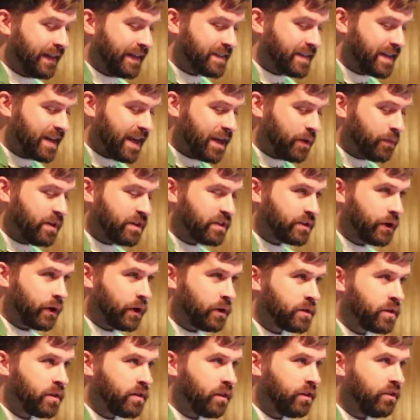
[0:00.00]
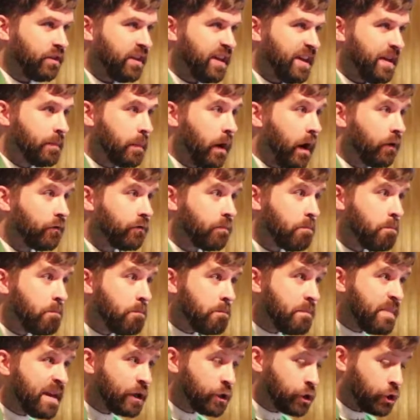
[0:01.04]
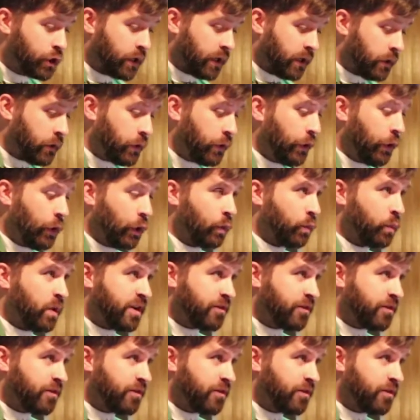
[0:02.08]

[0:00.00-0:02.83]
Today we turn to the theme of mission.